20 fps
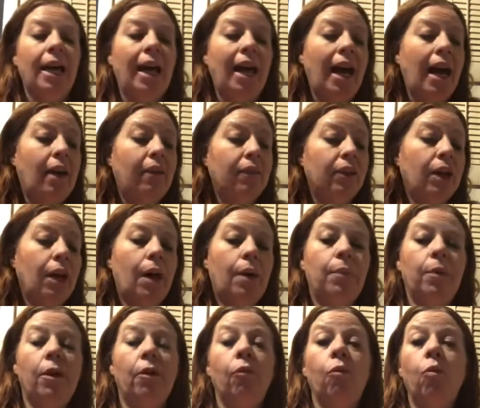a 1/2 cup
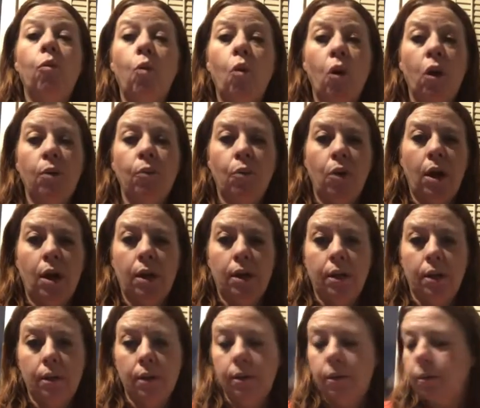of warm
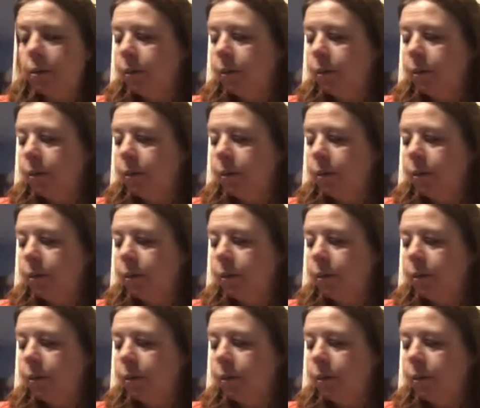water.